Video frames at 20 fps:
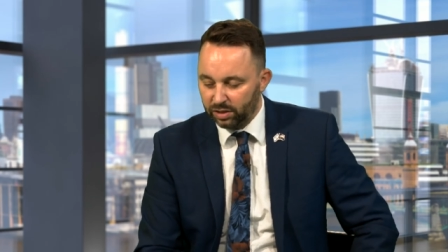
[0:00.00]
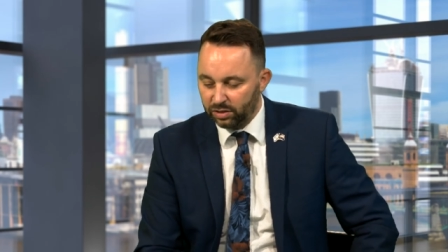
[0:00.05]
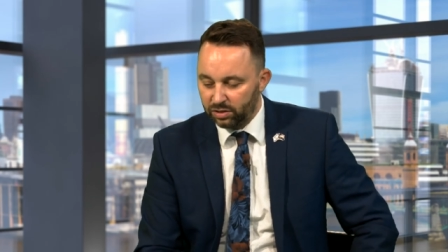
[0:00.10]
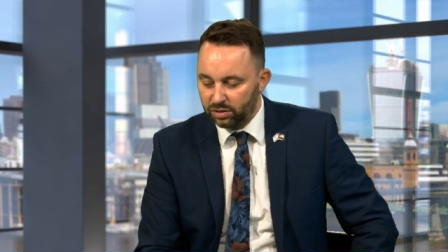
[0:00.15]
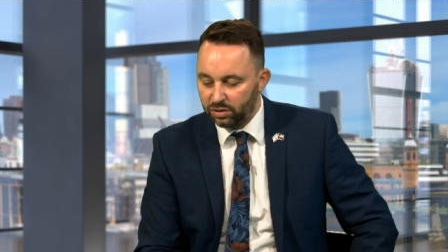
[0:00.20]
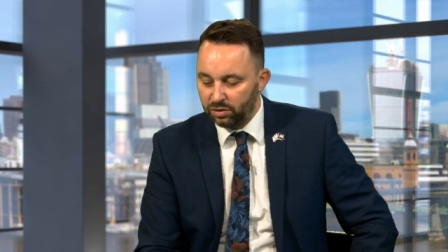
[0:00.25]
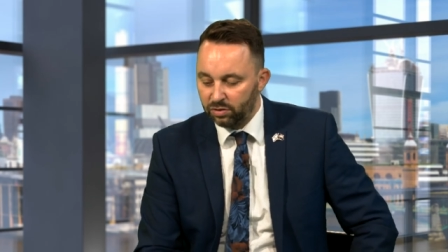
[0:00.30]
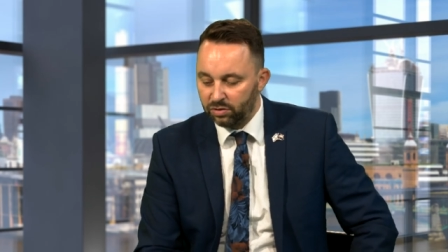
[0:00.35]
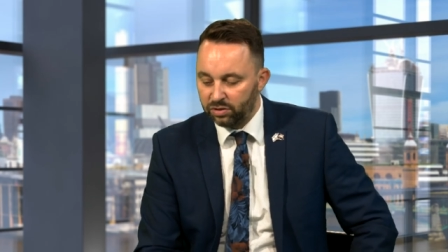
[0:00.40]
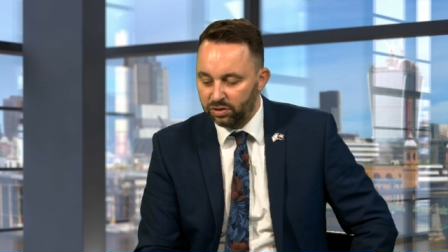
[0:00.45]

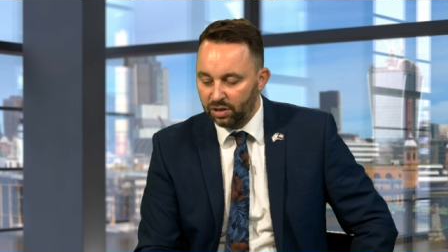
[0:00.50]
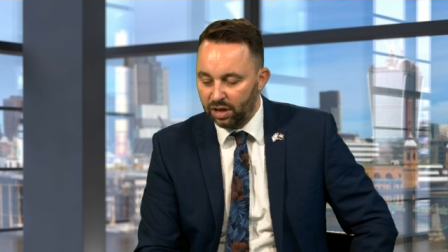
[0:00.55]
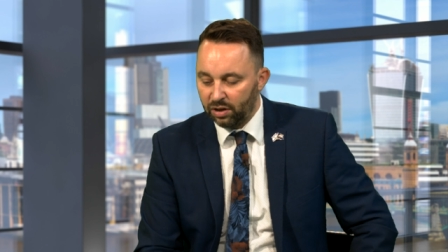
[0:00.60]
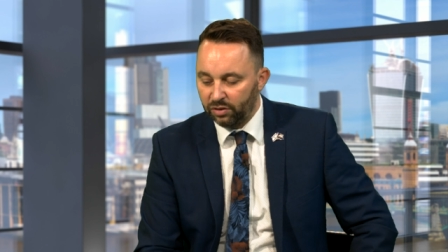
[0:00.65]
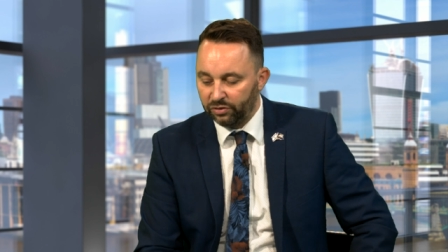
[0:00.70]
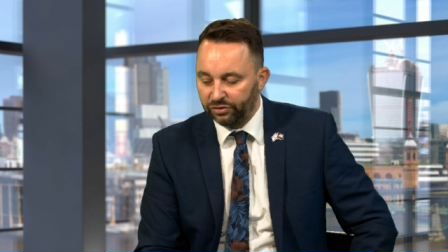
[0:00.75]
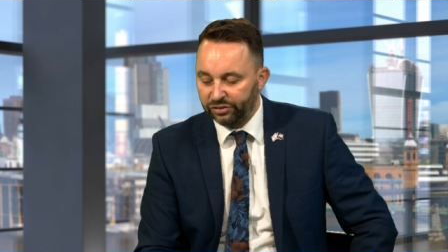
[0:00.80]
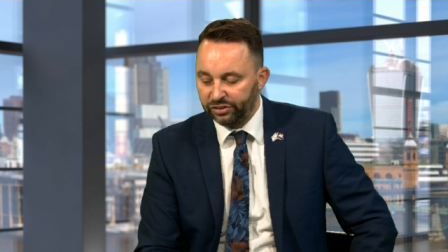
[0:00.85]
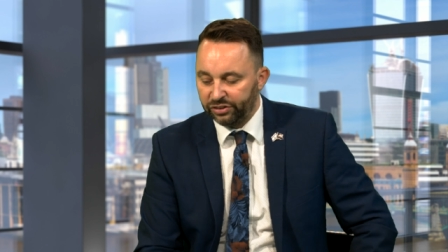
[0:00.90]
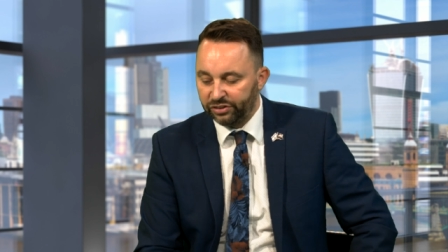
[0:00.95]

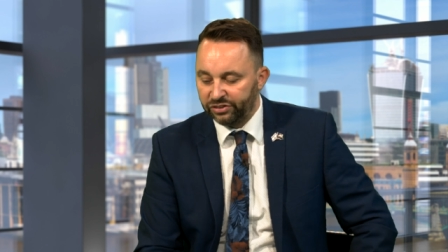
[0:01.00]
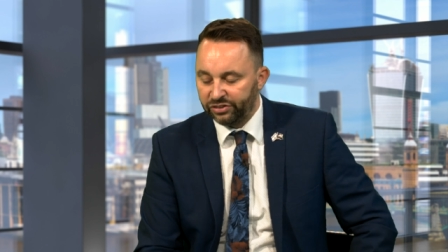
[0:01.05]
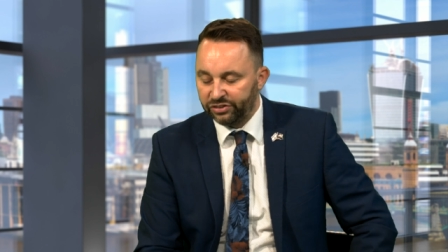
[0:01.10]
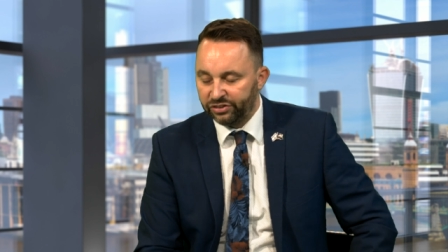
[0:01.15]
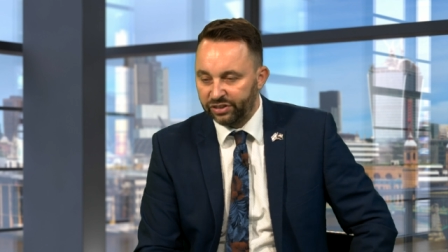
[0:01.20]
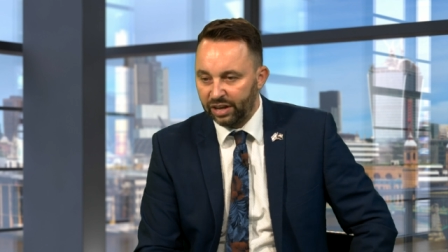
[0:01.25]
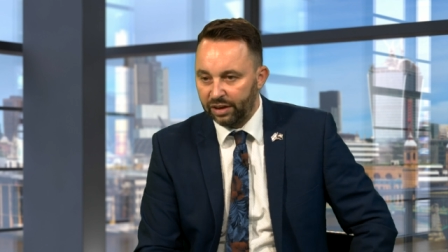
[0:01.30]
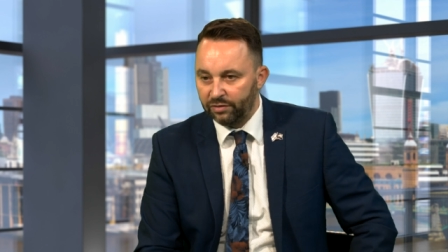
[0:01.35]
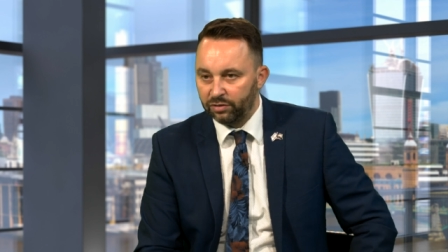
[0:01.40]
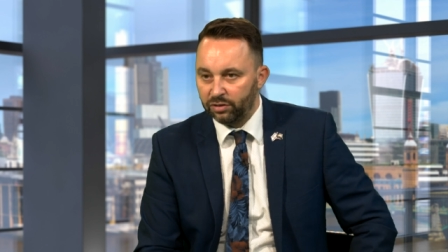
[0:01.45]

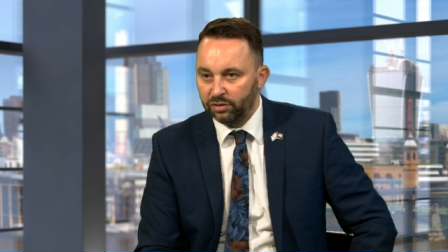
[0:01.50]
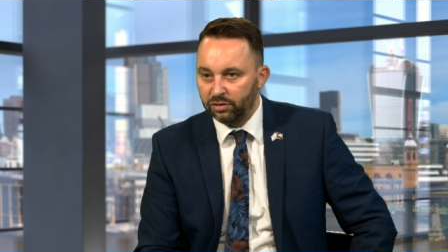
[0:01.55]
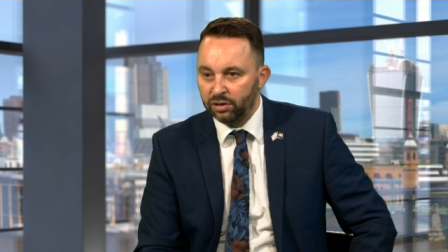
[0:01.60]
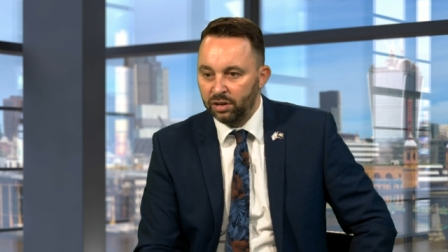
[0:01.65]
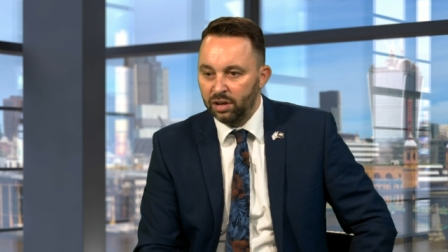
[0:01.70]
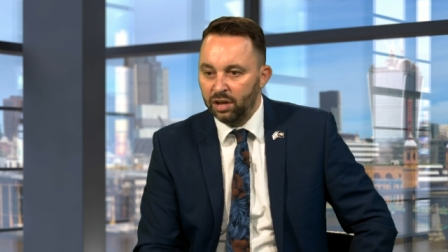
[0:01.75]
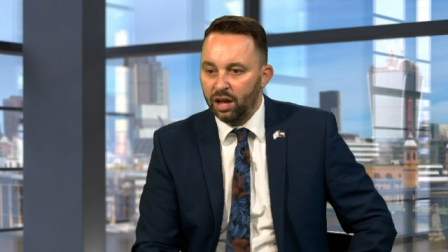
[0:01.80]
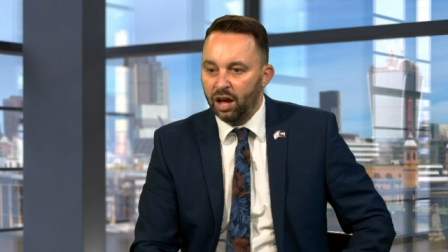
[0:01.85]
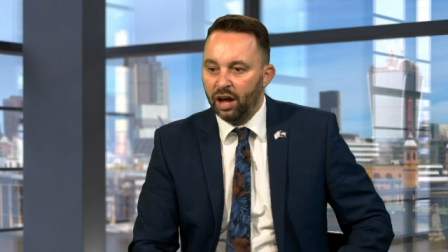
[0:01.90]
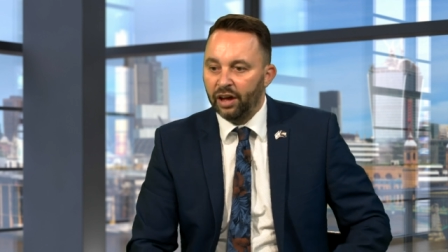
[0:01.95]
2007,
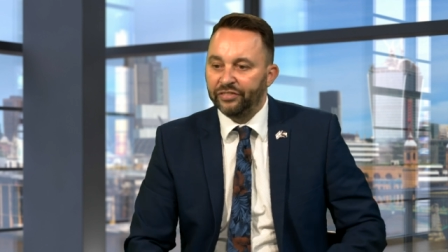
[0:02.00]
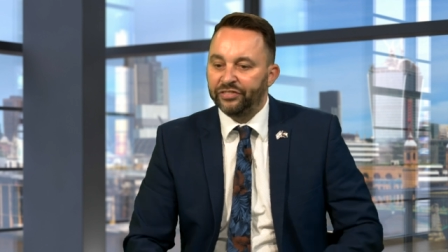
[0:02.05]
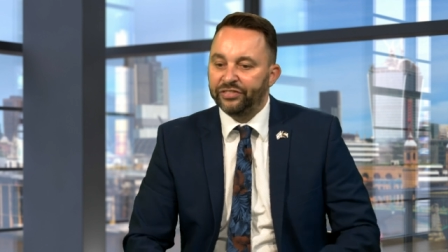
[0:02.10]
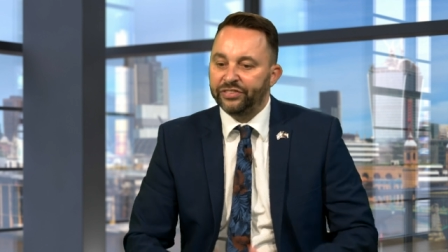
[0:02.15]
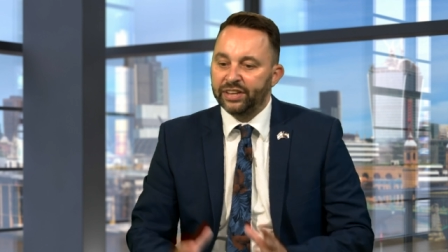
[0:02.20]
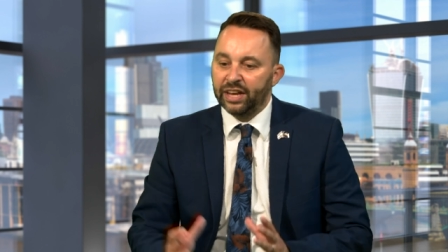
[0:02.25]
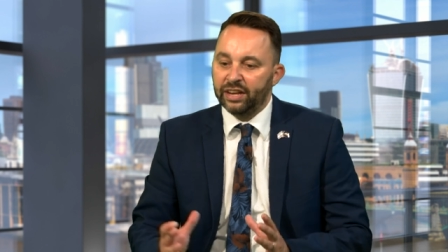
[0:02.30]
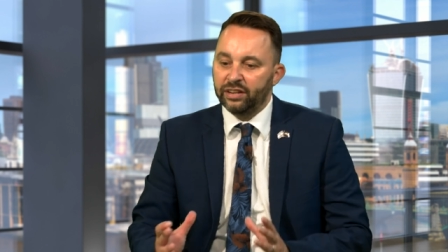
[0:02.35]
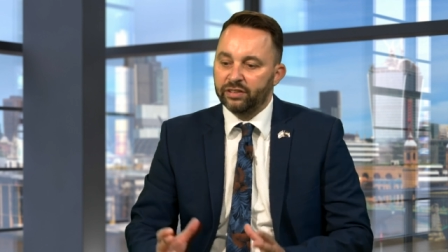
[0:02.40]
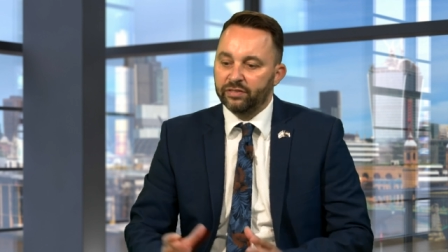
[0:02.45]

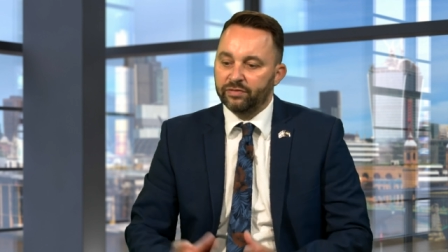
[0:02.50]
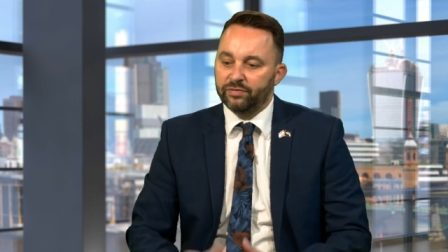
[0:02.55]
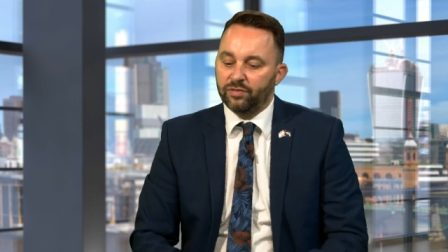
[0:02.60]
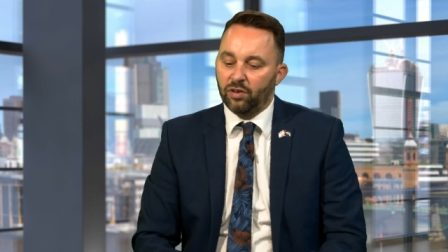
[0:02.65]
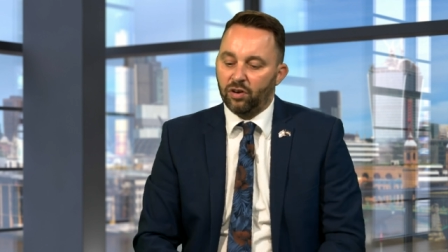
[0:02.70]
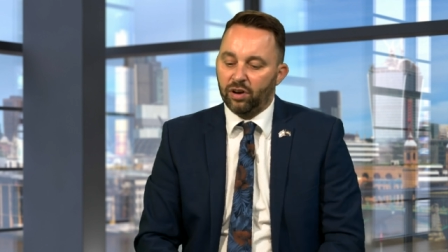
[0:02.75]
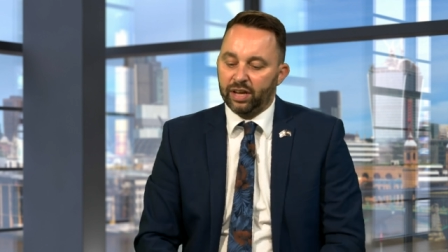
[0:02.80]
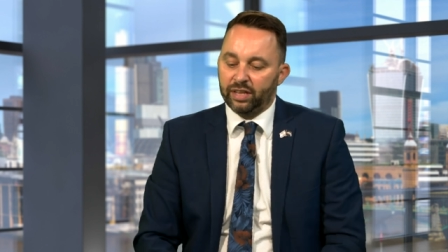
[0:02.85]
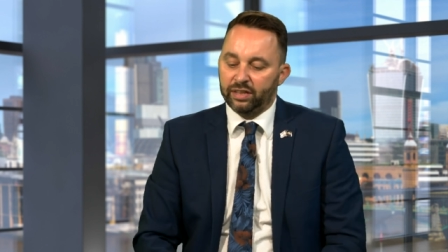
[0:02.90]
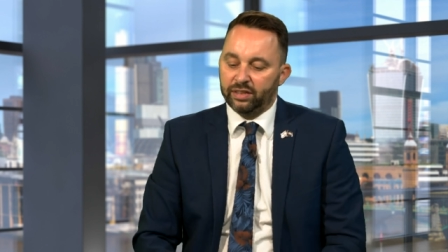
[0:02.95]

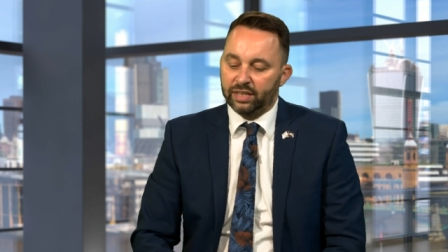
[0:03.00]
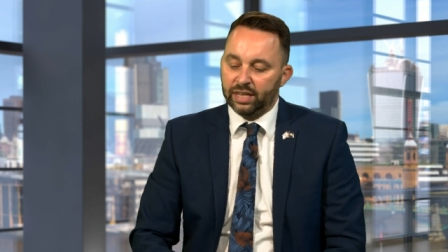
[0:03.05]
identified